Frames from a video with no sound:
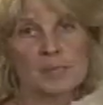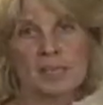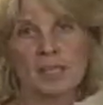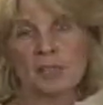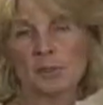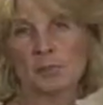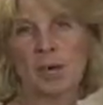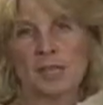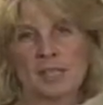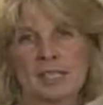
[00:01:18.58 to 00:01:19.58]
been selling the
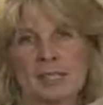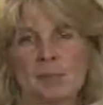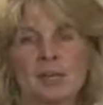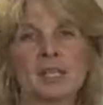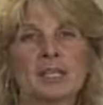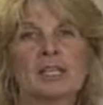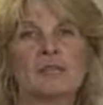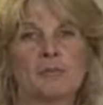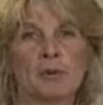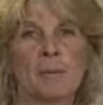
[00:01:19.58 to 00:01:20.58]
bra and test marketing
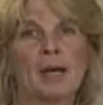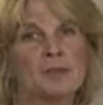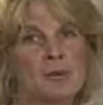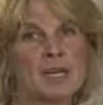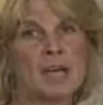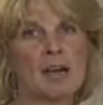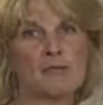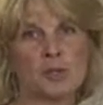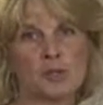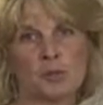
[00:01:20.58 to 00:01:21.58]
it for about
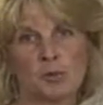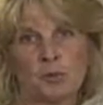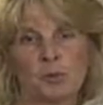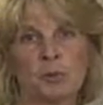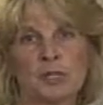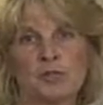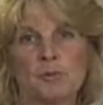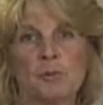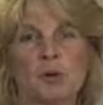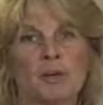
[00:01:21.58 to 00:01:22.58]
3.5 years with
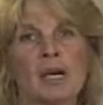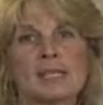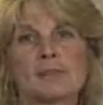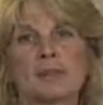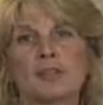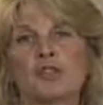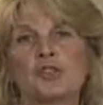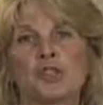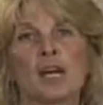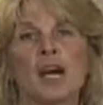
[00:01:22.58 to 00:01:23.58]
Northwestern Memorial Hospital in
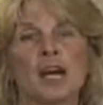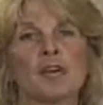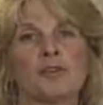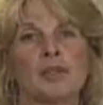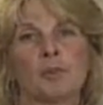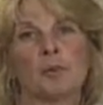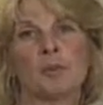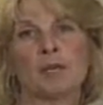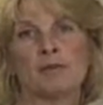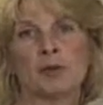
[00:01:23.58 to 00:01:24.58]
Chicago. They were
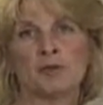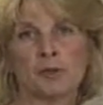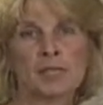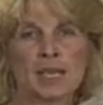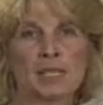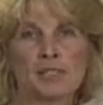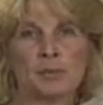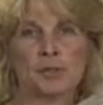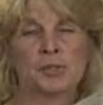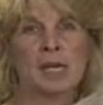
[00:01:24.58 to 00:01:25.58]
one of our first
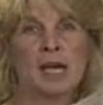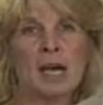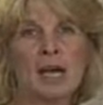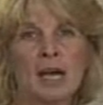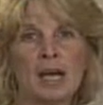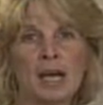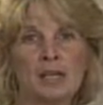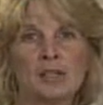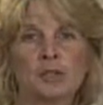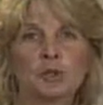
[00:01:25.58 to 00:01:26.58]
customers.
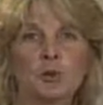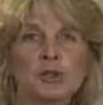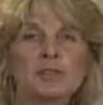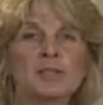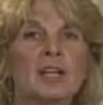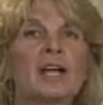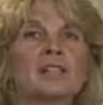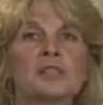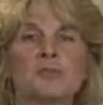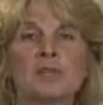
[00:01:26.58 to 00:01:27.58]
In the course of the
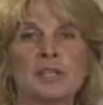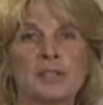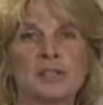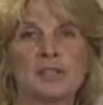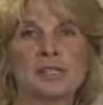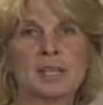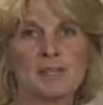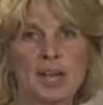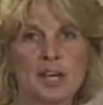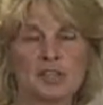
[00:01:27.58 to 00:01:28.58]
last 3 years,
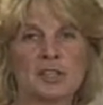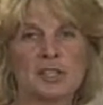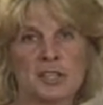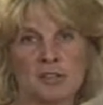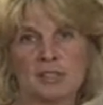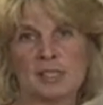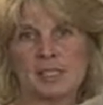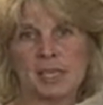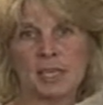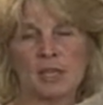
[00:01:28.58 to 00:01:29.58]
they've actually narrowed
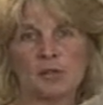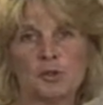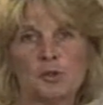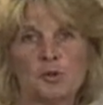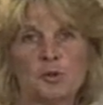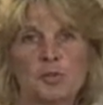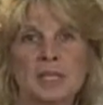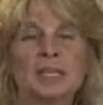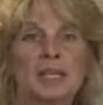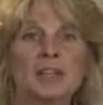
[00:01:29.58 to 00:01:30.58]
it down to
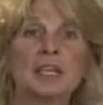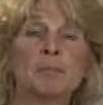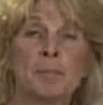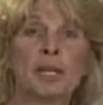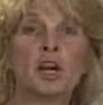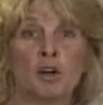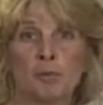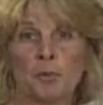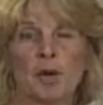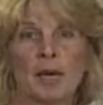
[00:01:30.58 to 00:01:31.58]
using nothing but our
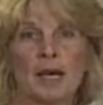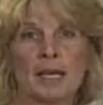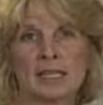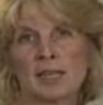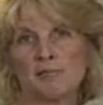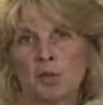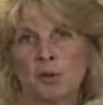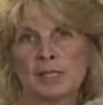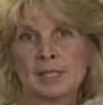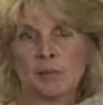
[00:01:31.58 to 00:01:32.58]
bra, and I've
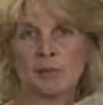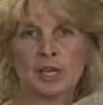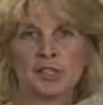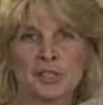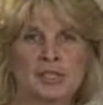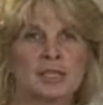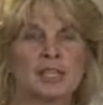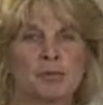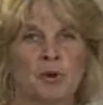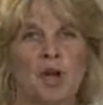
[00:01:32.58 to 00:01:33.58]
noticed that we're actually
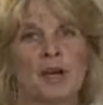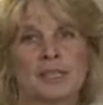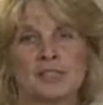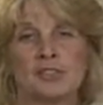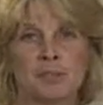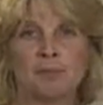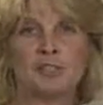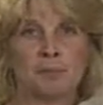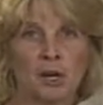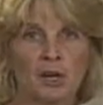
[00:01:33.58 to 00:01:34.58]
sending the bra to
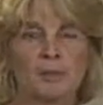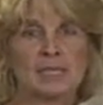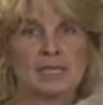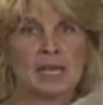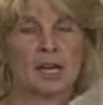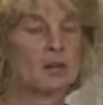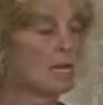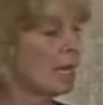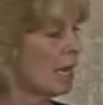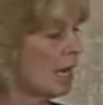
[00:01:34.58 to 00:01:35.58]
different departments now.
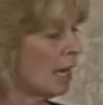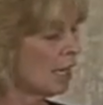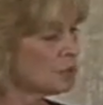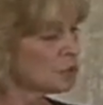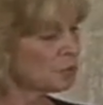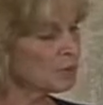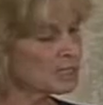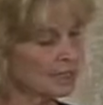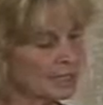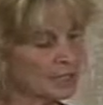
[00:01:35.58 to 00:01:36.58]
Just
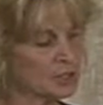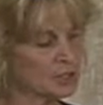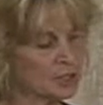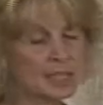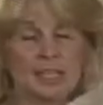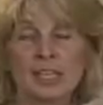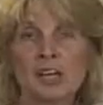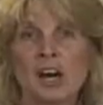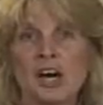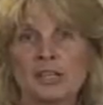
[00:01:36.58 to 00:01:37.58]
recently I started getting
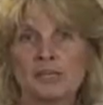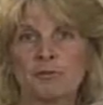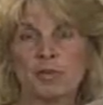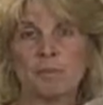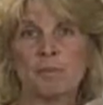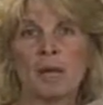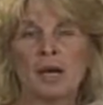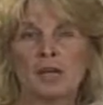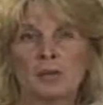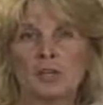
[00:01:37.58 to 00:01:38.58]
calls from
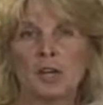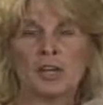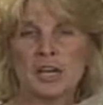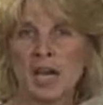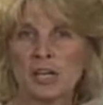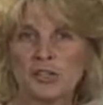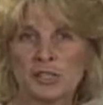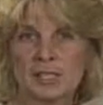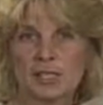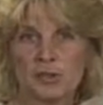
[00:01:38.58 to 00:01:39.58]

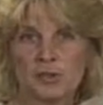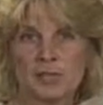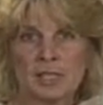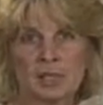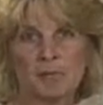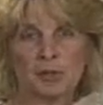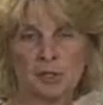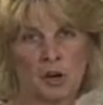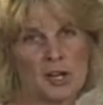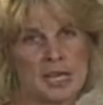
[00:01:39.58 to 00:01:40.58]
cardiologists that are using them
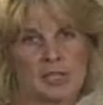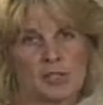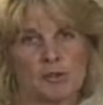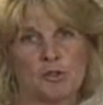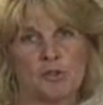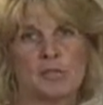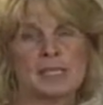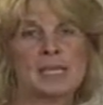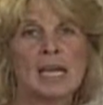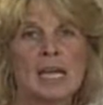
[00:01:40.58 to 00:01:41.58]
for cardiac
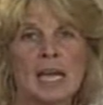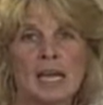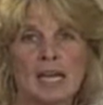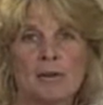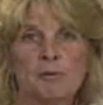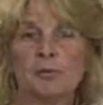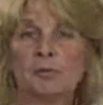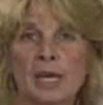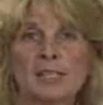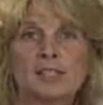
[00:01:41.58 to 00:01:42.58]
surgeries and
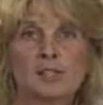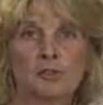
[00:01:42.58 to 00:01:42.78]
thoracic